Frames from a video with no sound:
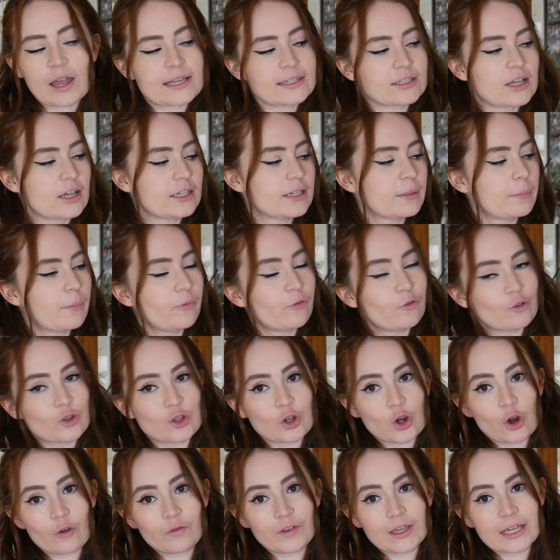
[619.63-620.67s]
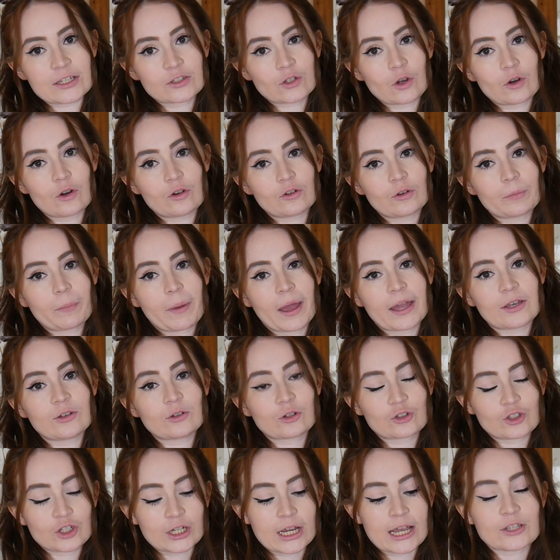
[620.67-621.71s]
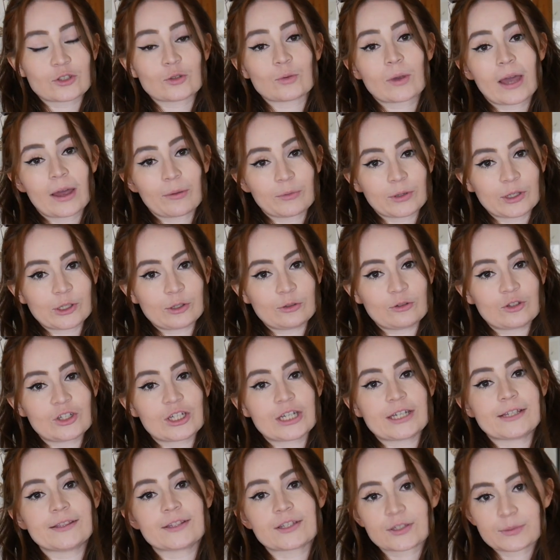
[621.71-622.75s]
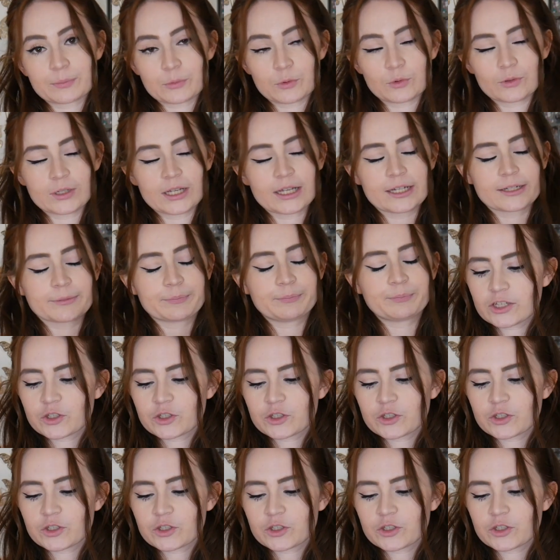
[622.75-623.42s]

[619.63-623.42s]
I started Before the Coffee Gets Cold by Toshikazu Kawaguchi this morning.